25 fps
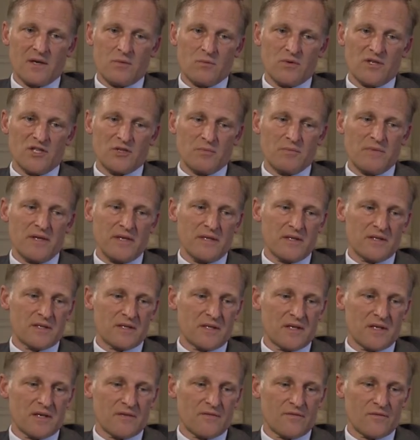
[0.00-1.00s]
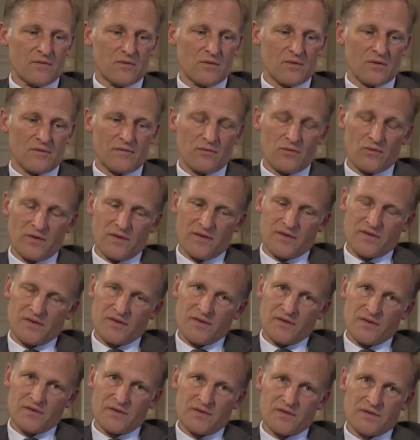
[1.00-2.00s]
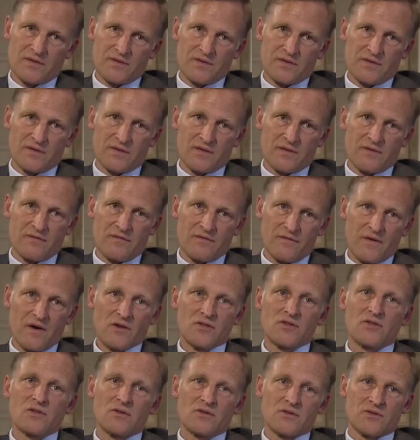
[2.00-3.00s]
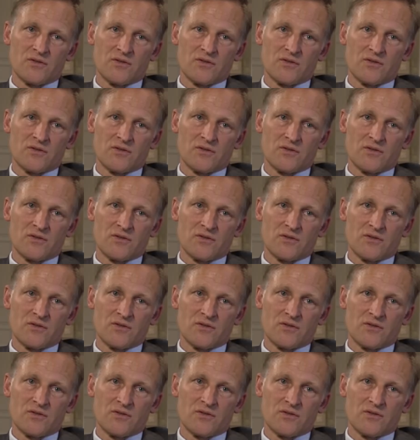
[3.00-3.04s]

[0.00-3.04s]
which means that for instance, functional